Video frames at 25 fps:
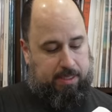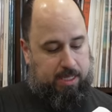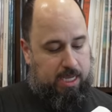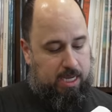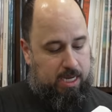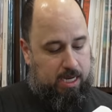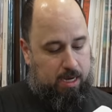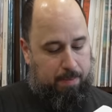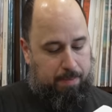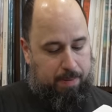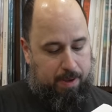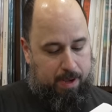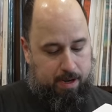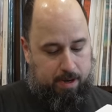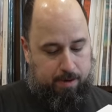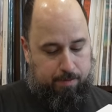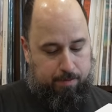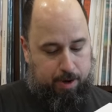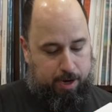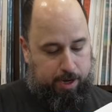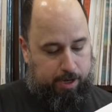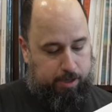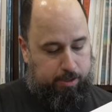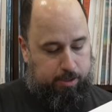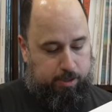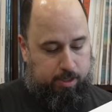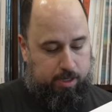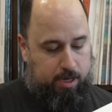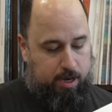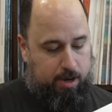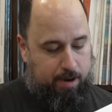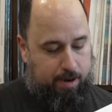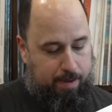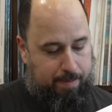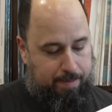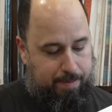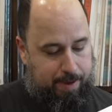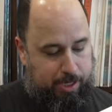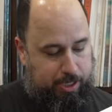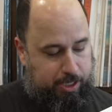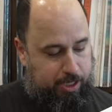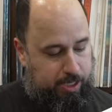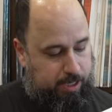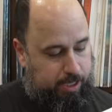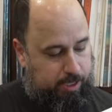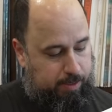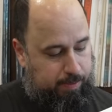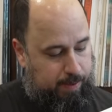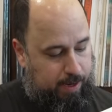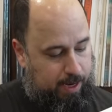the independent records, you know, I
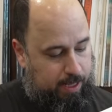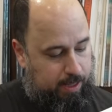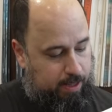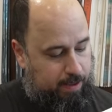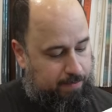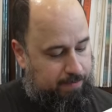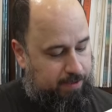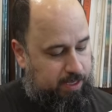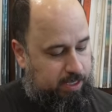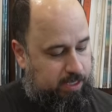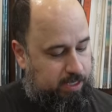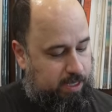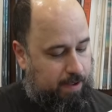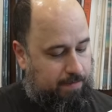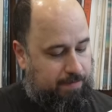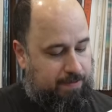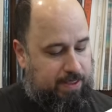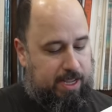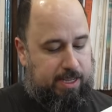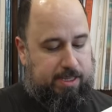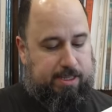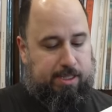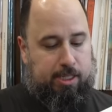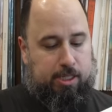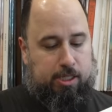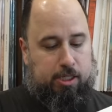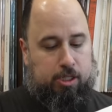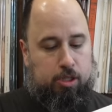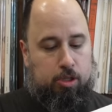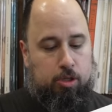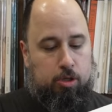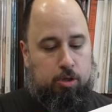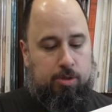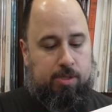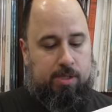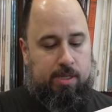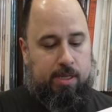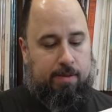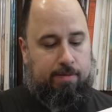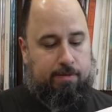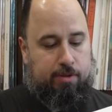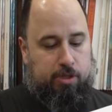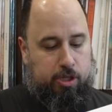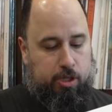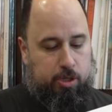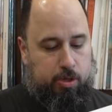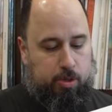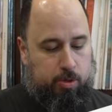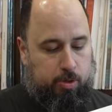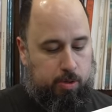mentioned this, but I love the stuff that's exclusive
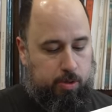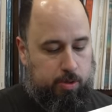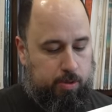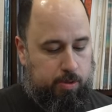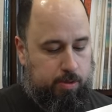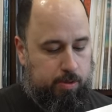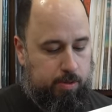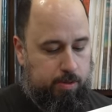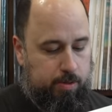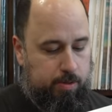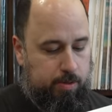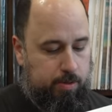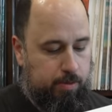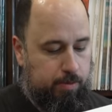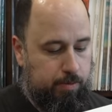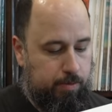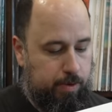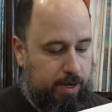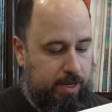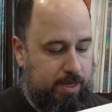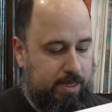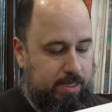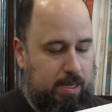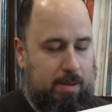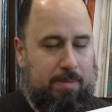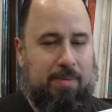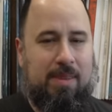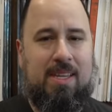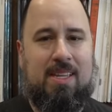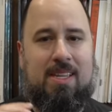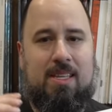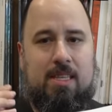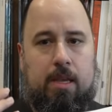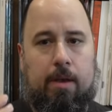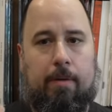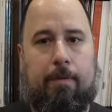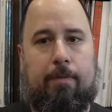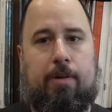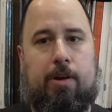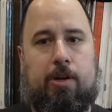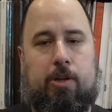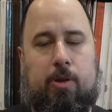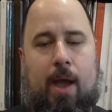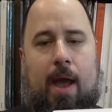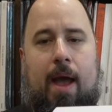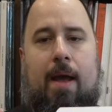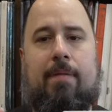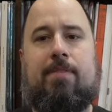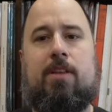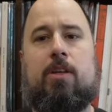to something different. You
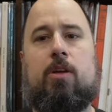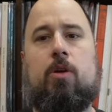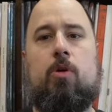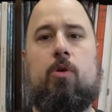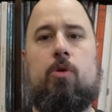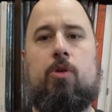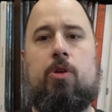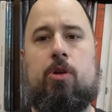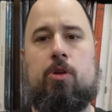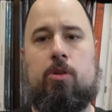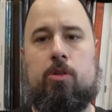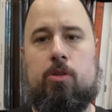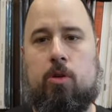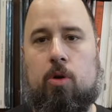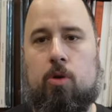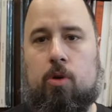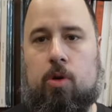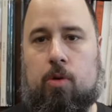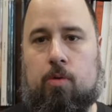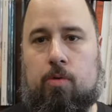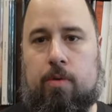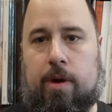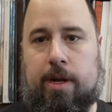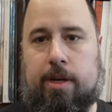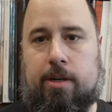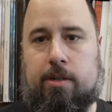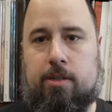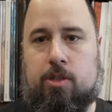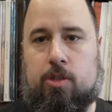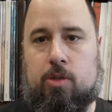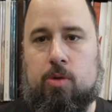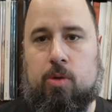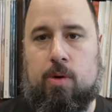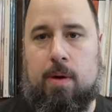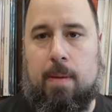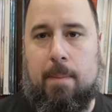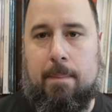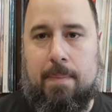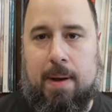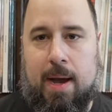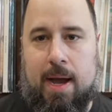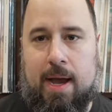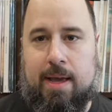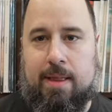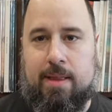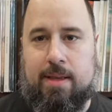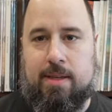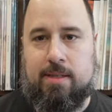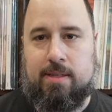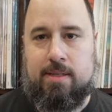have to go to your local record store to
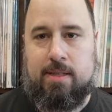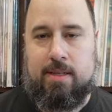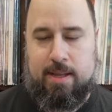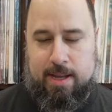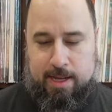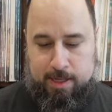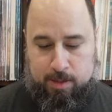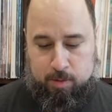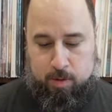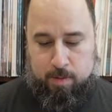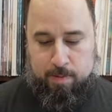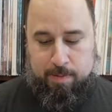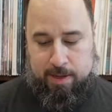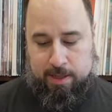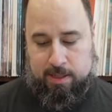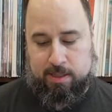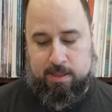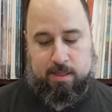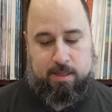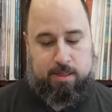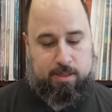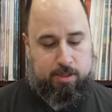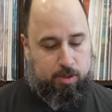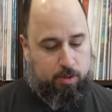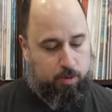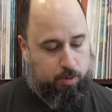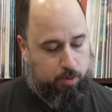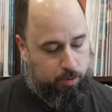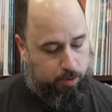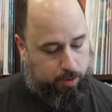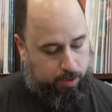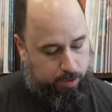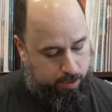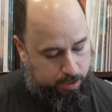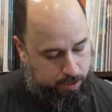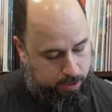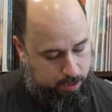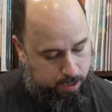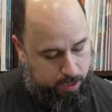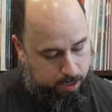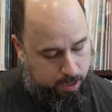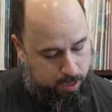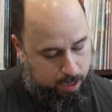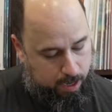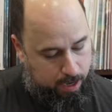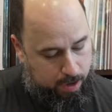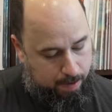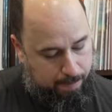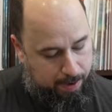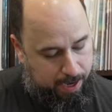buy this, and that's what makes this cool.
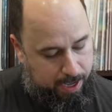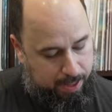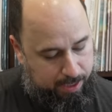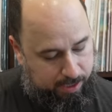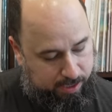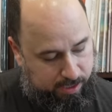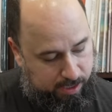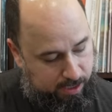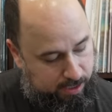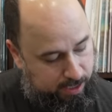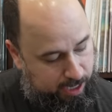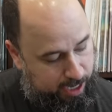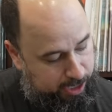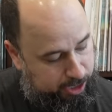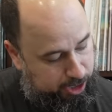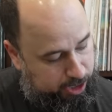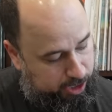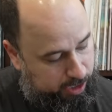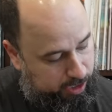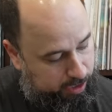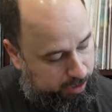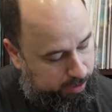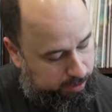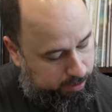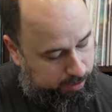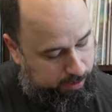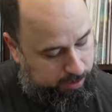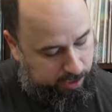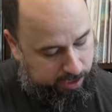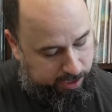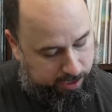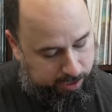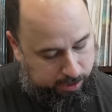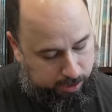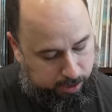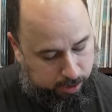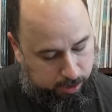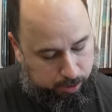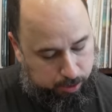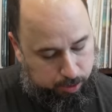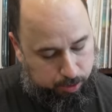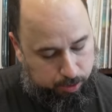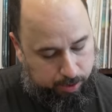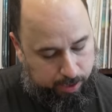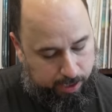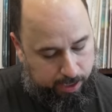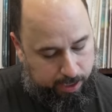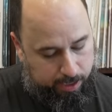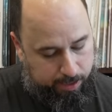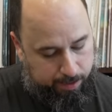But yeah, this is actually, it looks like it's
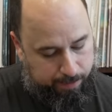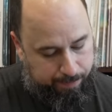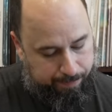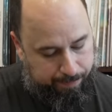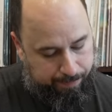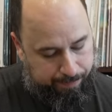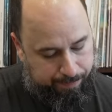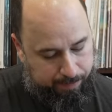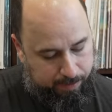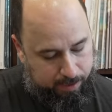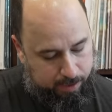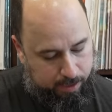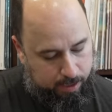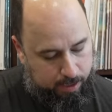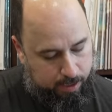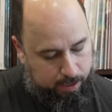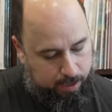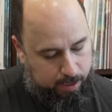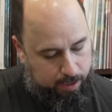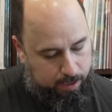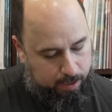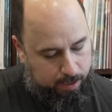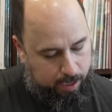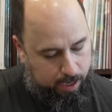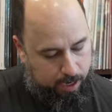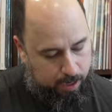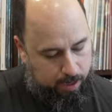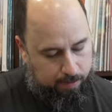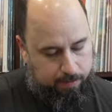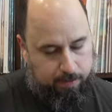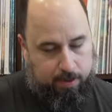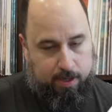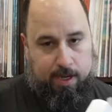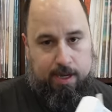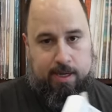glued in. I don't know if you